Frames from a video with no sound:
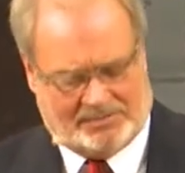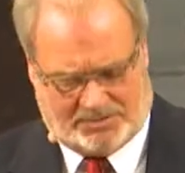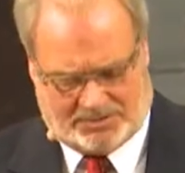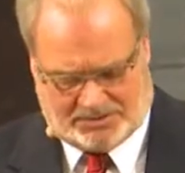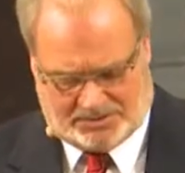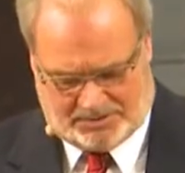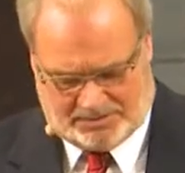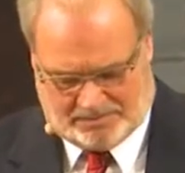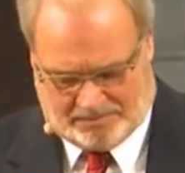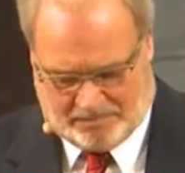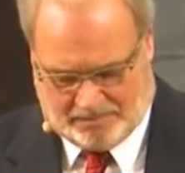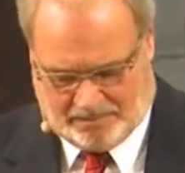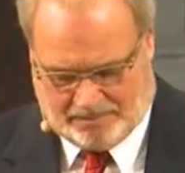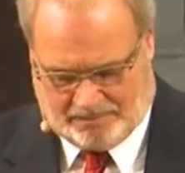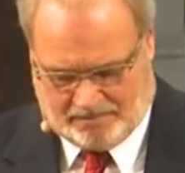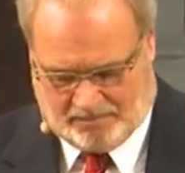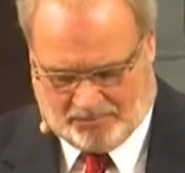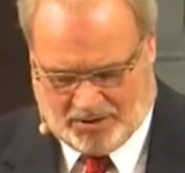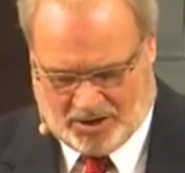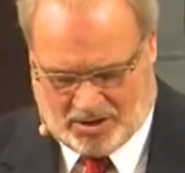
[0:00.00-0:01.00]
Beyond
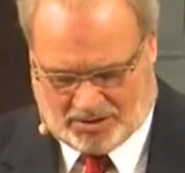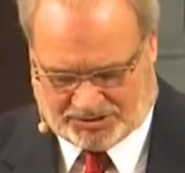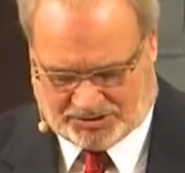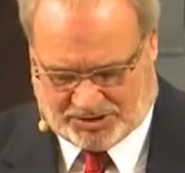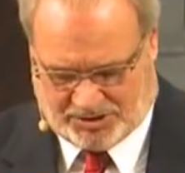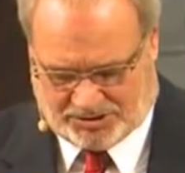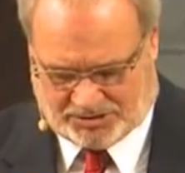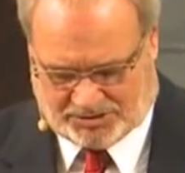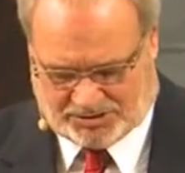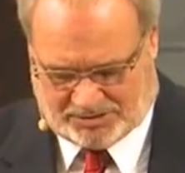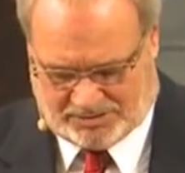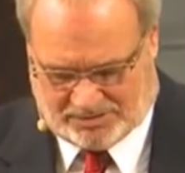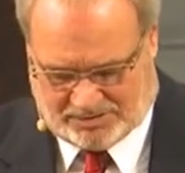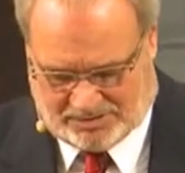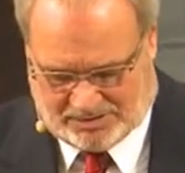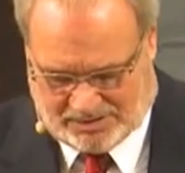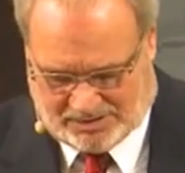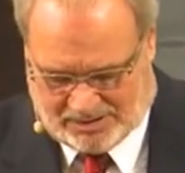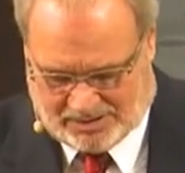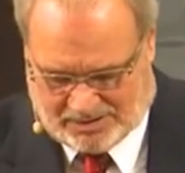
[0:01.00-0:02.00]
that,
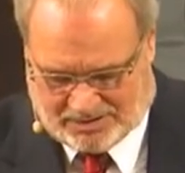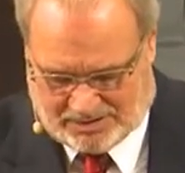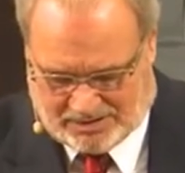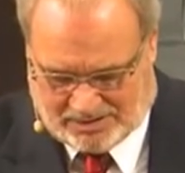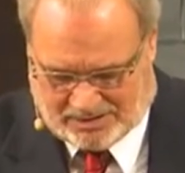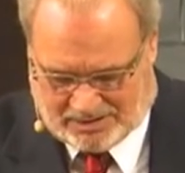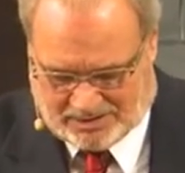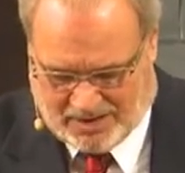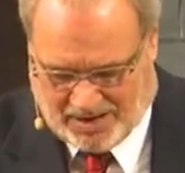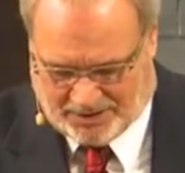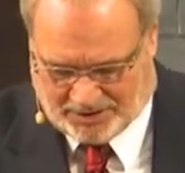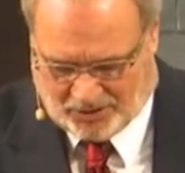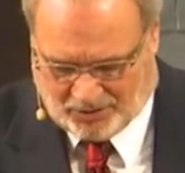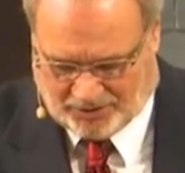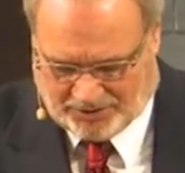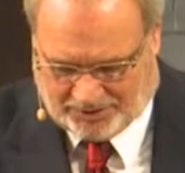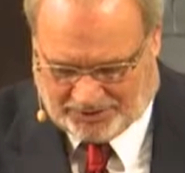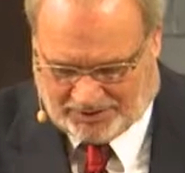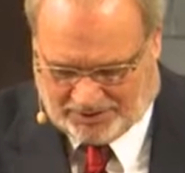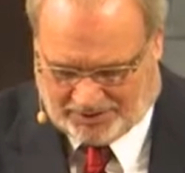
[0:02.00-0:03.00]
Paul says,
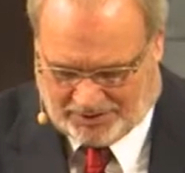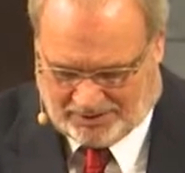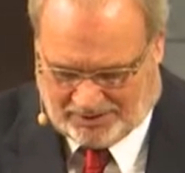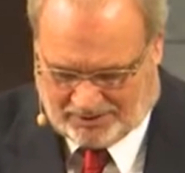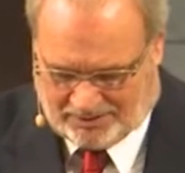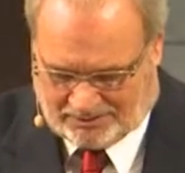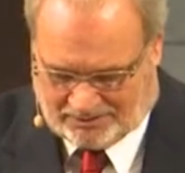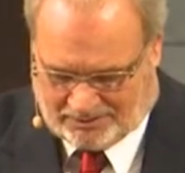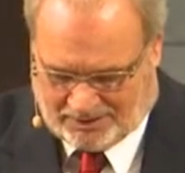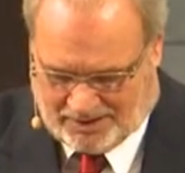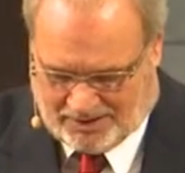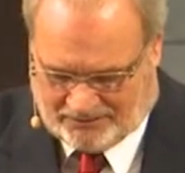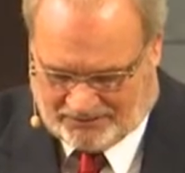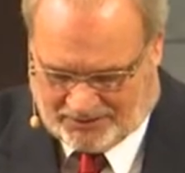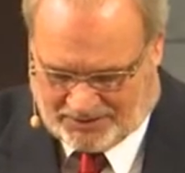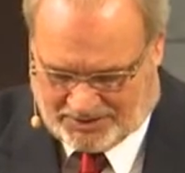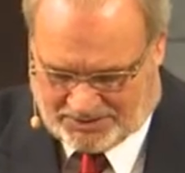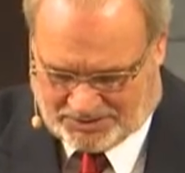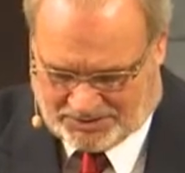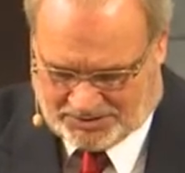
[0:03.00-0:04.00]
not
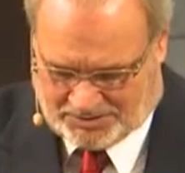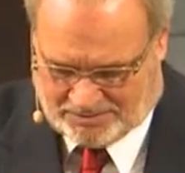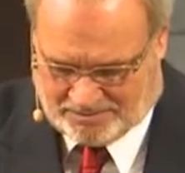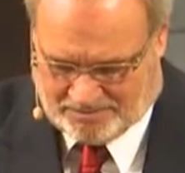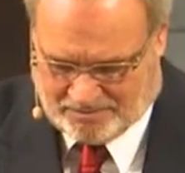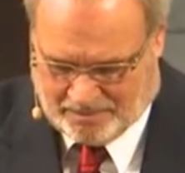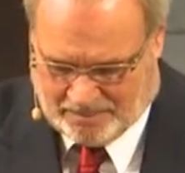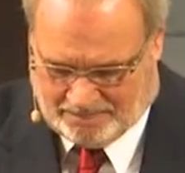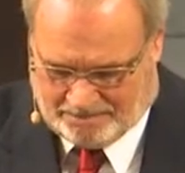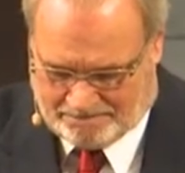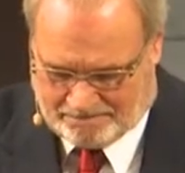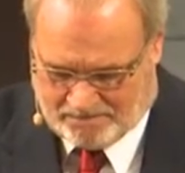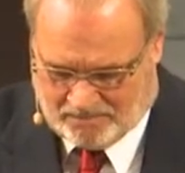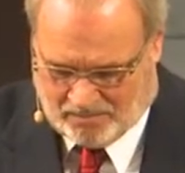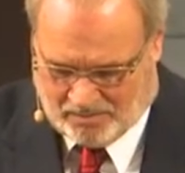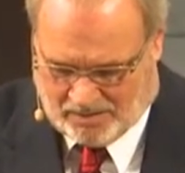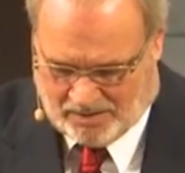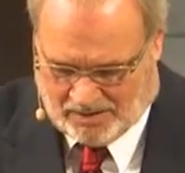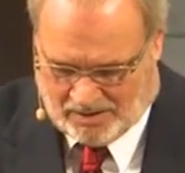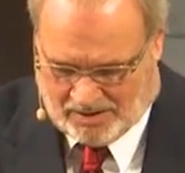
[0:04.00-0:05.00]
only did he love
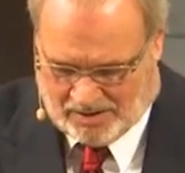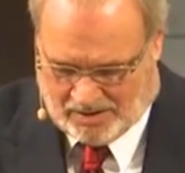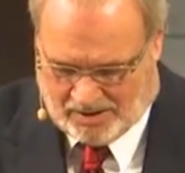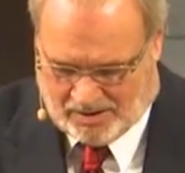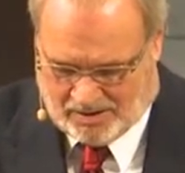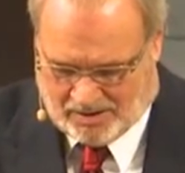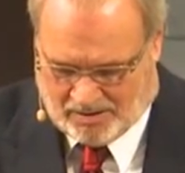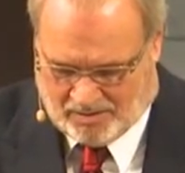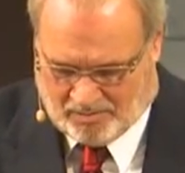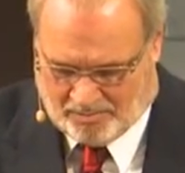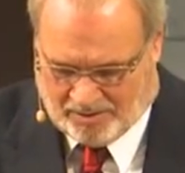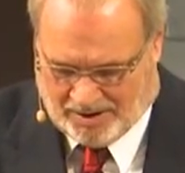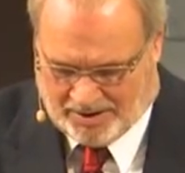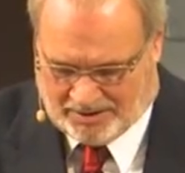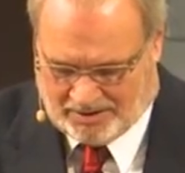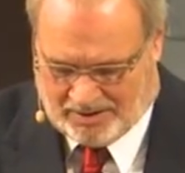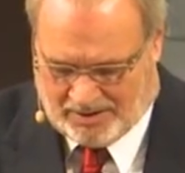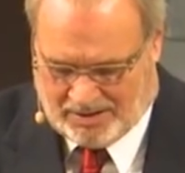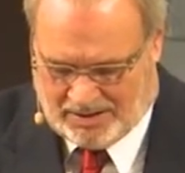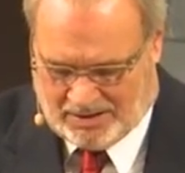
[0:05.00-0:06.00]
us,
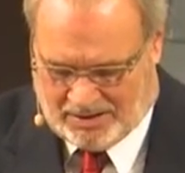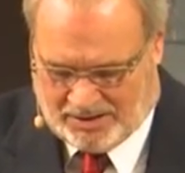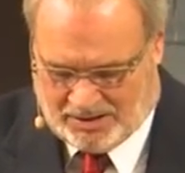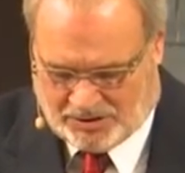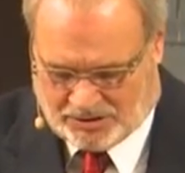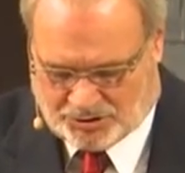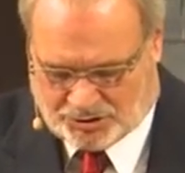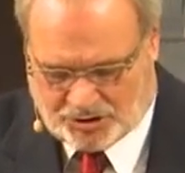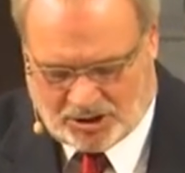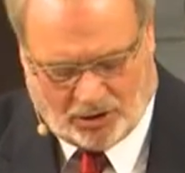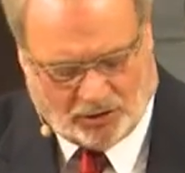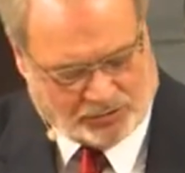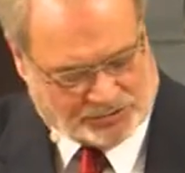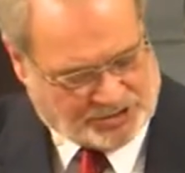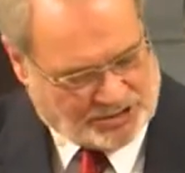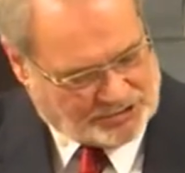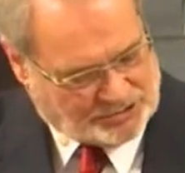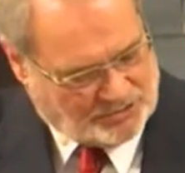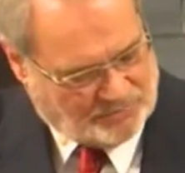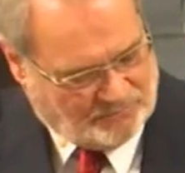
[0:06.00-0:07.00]

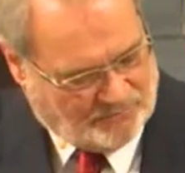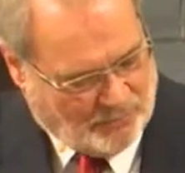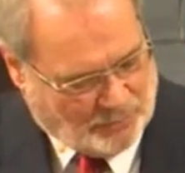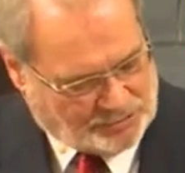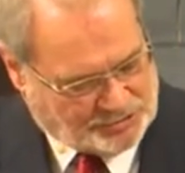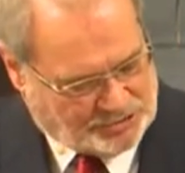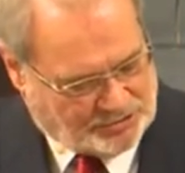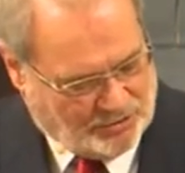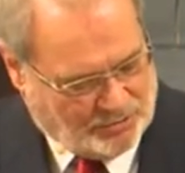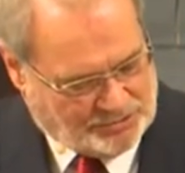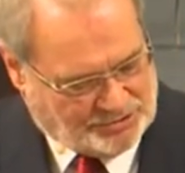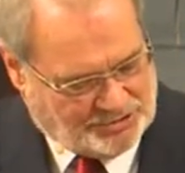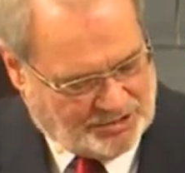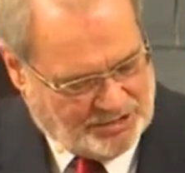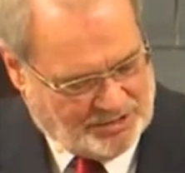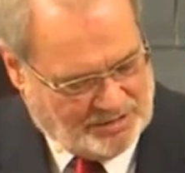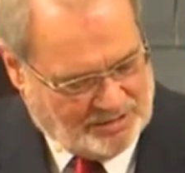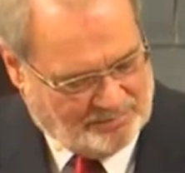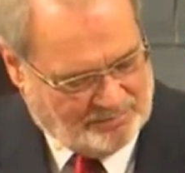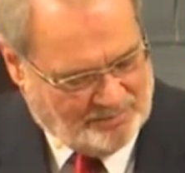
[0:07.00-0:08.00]
but he chose
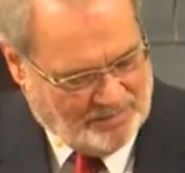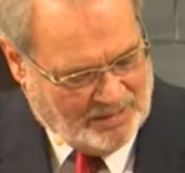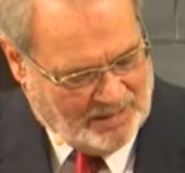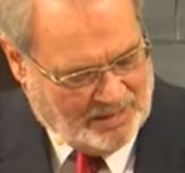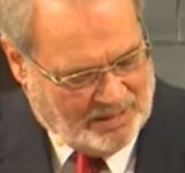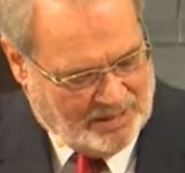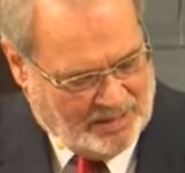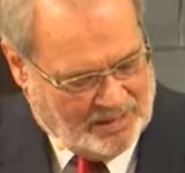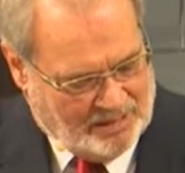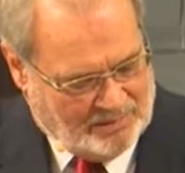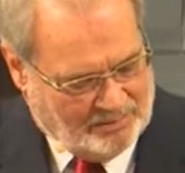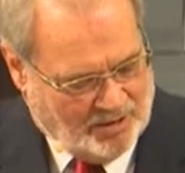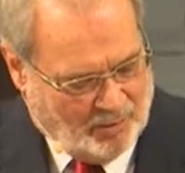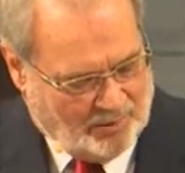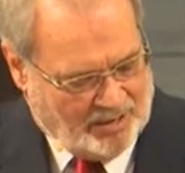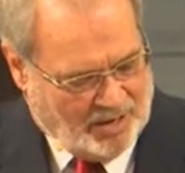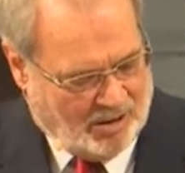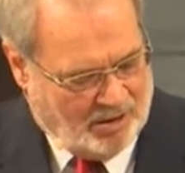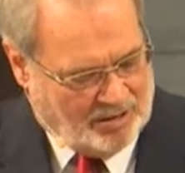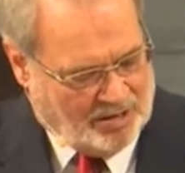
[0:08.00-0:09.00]
us in verse
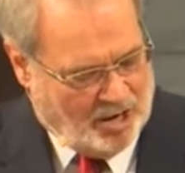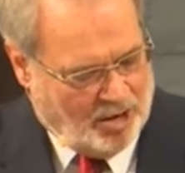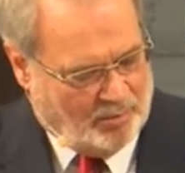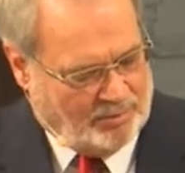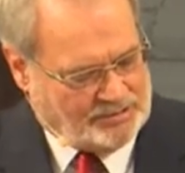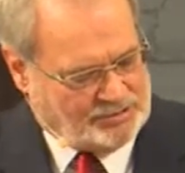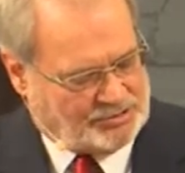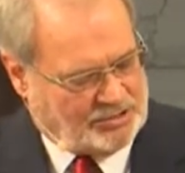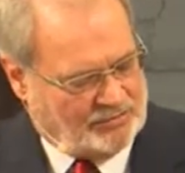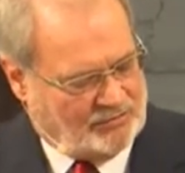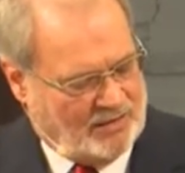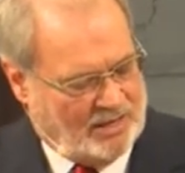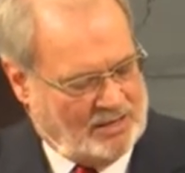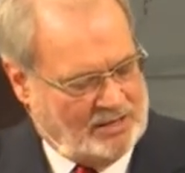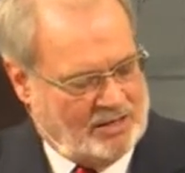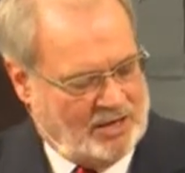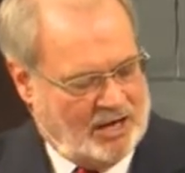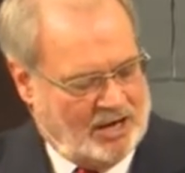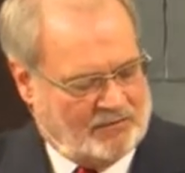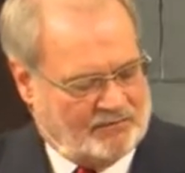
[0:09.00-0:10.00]
13. But we
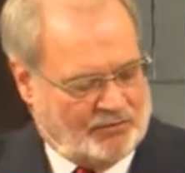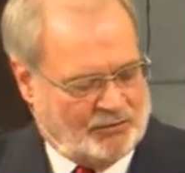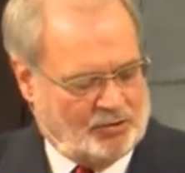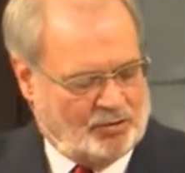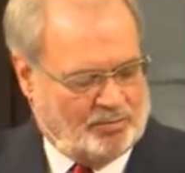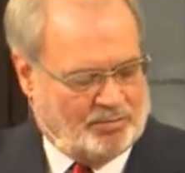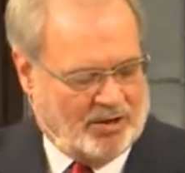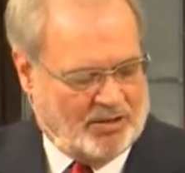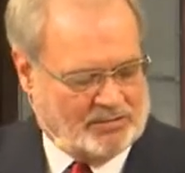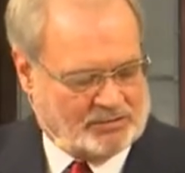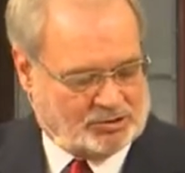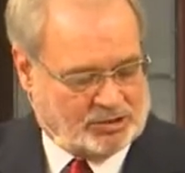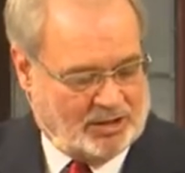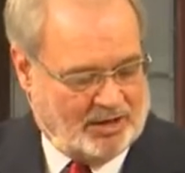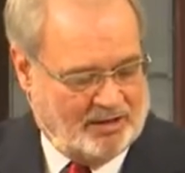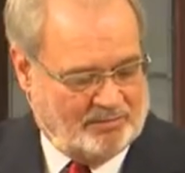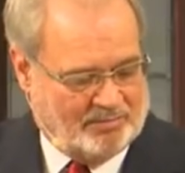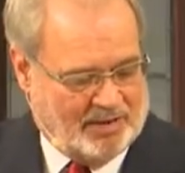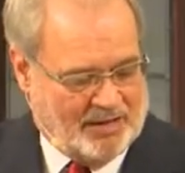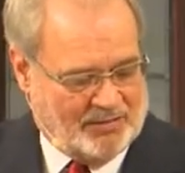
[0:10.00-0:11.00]
ought always to thank
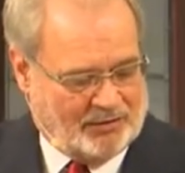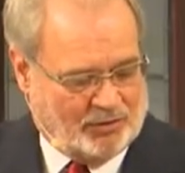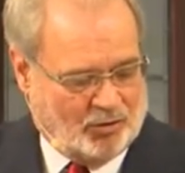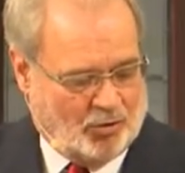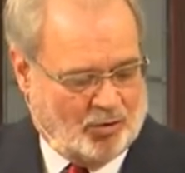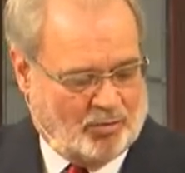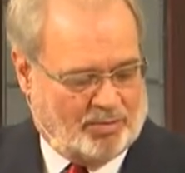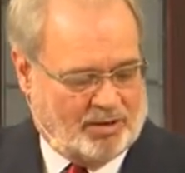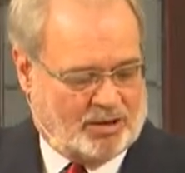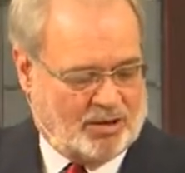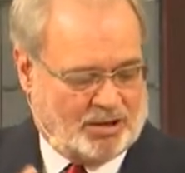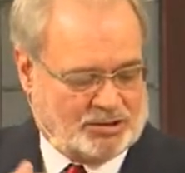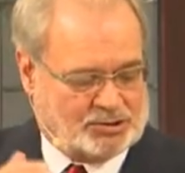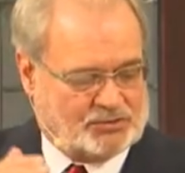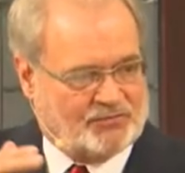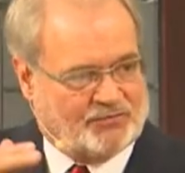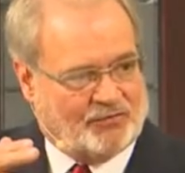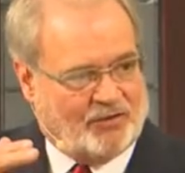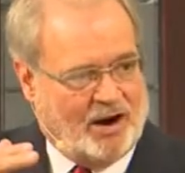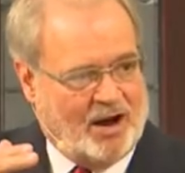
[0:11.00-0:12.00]
God for your brothers
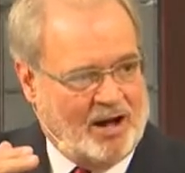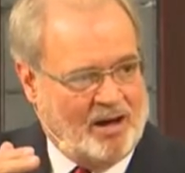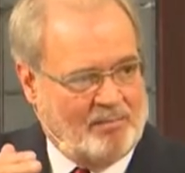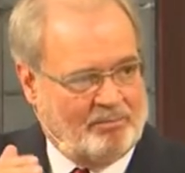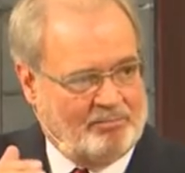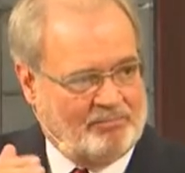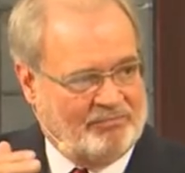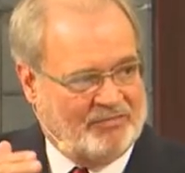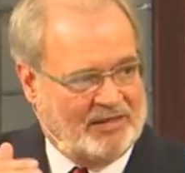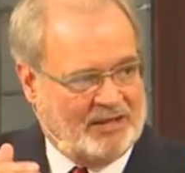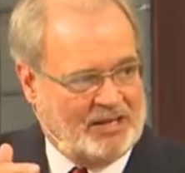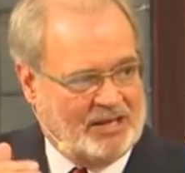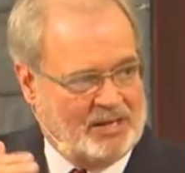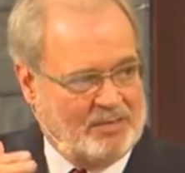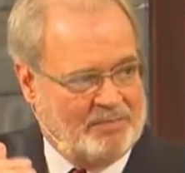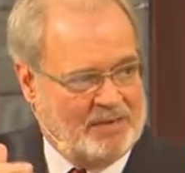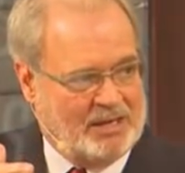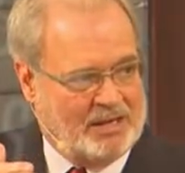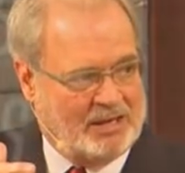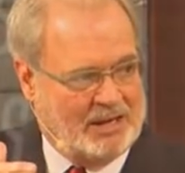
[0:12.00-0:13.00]
loved by the Lord, because
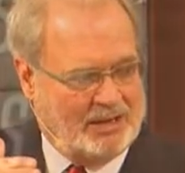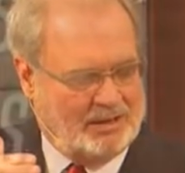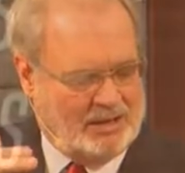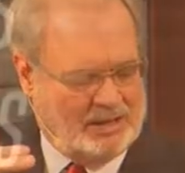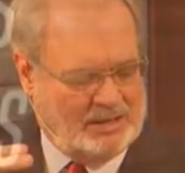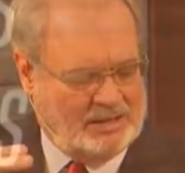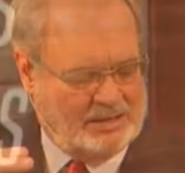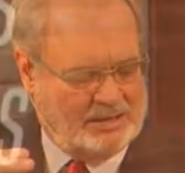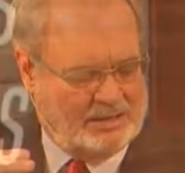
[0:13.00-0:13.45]
from